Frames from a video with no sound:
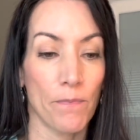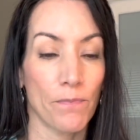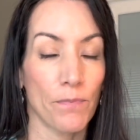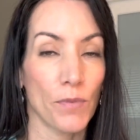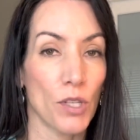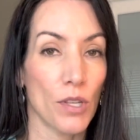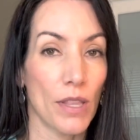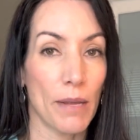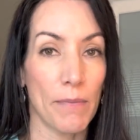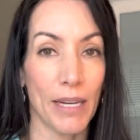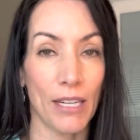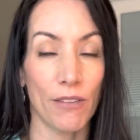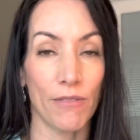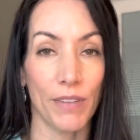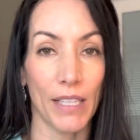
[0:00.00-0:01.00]
Do they
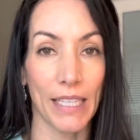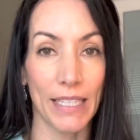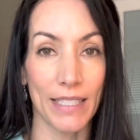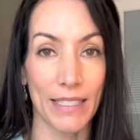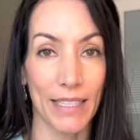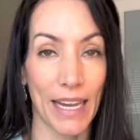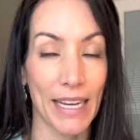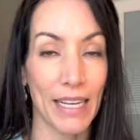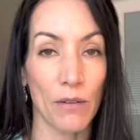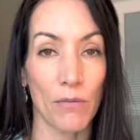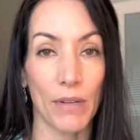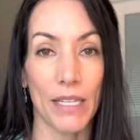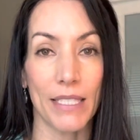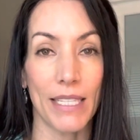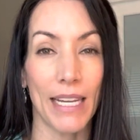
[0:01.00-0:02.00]
make you feel excited?
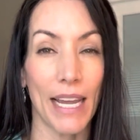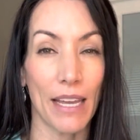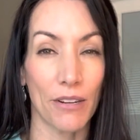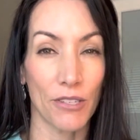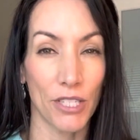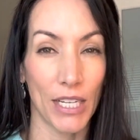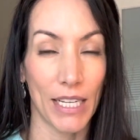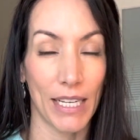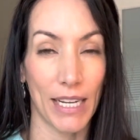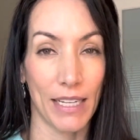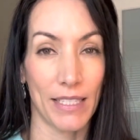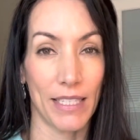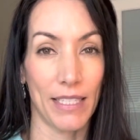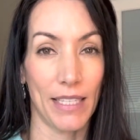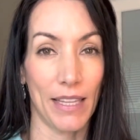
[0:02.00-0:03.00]
What is the energy
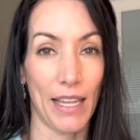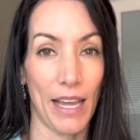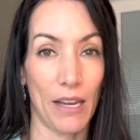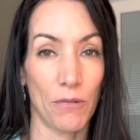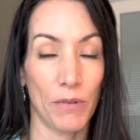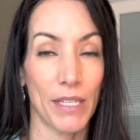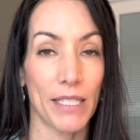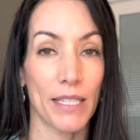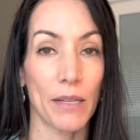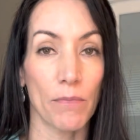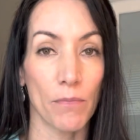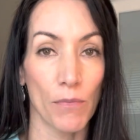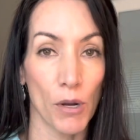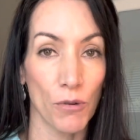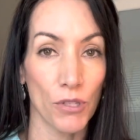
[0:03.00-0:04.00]
connected to that? What is the
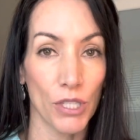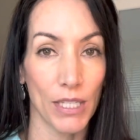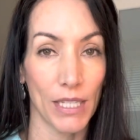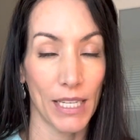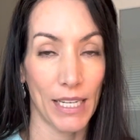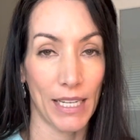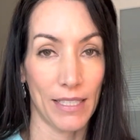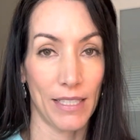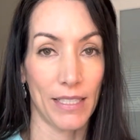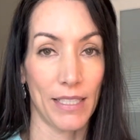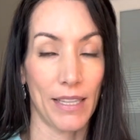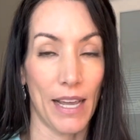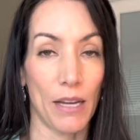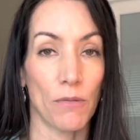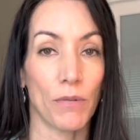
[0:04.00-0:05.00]
emotion connected to
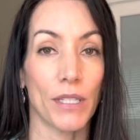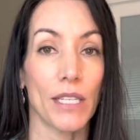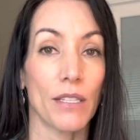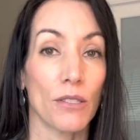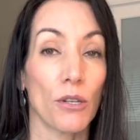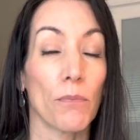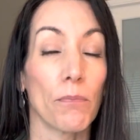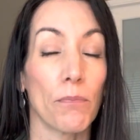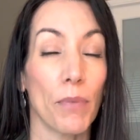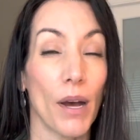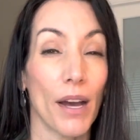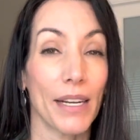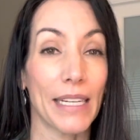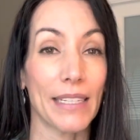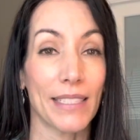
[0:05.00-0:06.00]
that? What does your
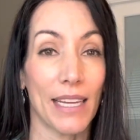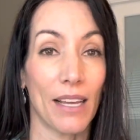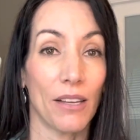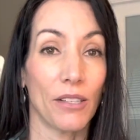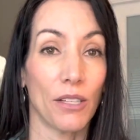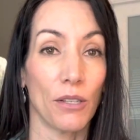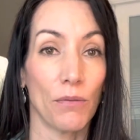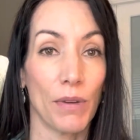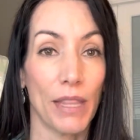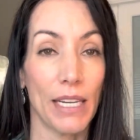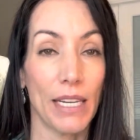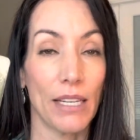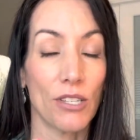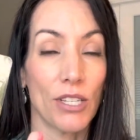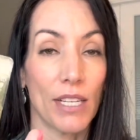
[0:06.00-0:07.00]
body tell you with
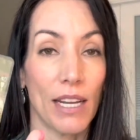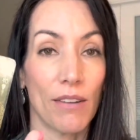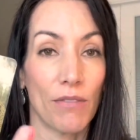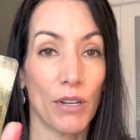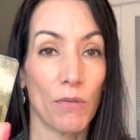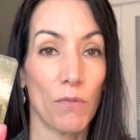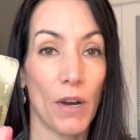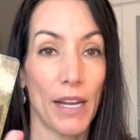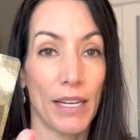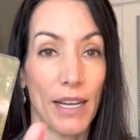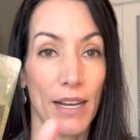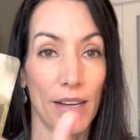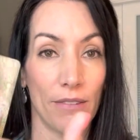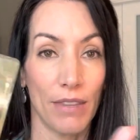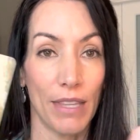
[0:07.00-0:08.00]
each and every one
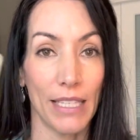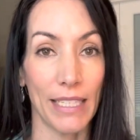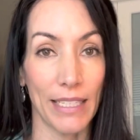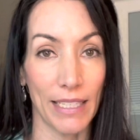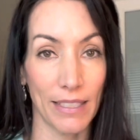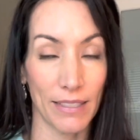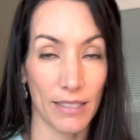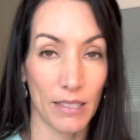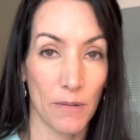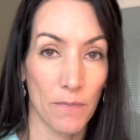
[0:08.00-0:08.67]
of these?